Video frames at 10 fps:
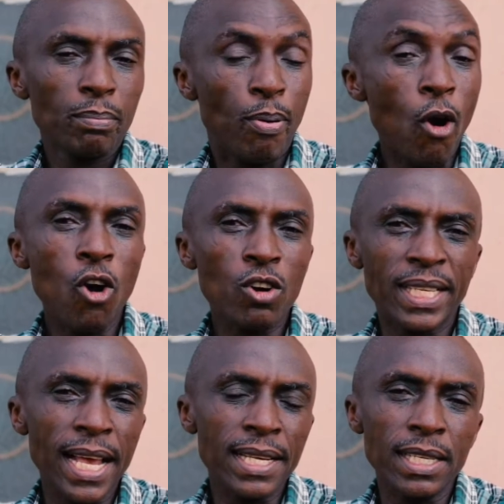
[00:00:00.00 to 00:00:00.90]
Paul
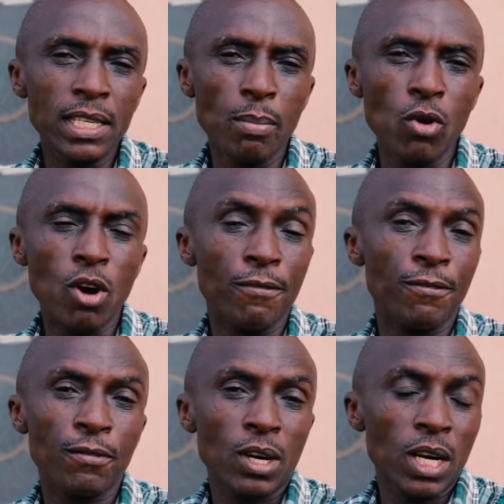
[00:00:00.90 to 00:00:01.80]
says in the book of
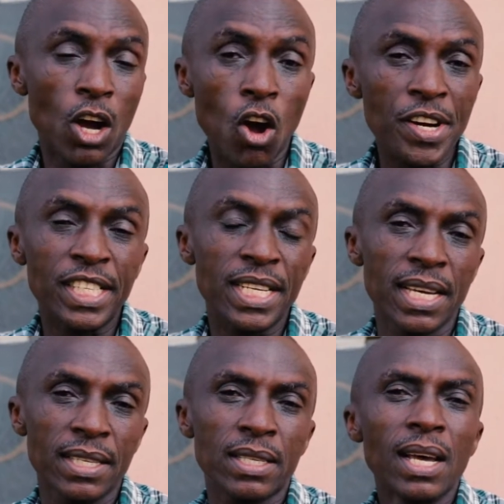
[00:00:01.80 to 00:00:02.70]

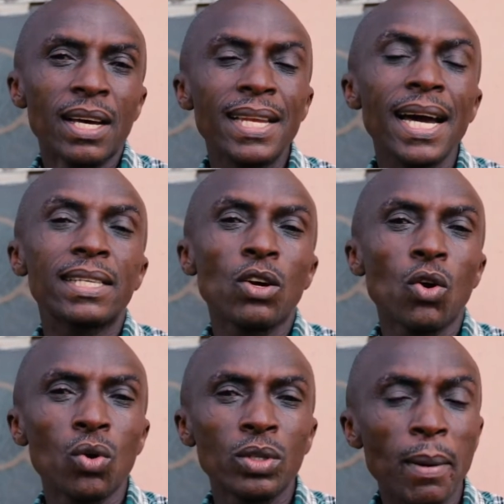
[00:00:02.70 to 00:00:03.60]
Corinthians that
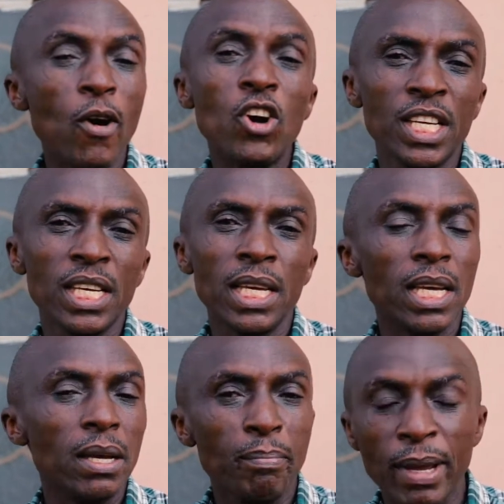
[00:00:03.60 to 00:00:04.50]
the body
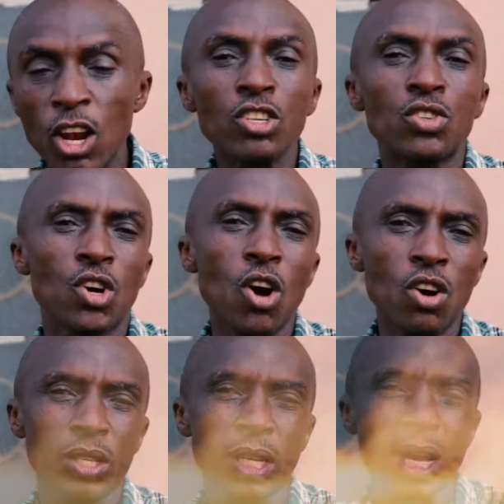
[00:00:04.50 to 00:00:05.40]
belongs to God